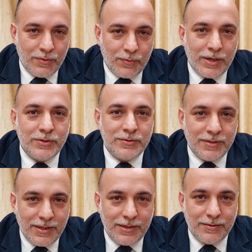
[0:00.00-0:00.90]
What did I do
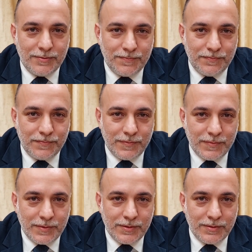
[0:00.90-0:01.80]
today?
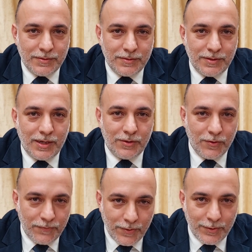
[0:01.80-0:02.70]
Did I
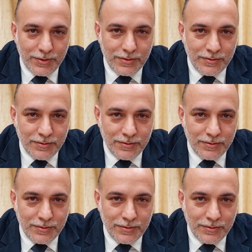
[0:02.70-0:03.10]
go forward?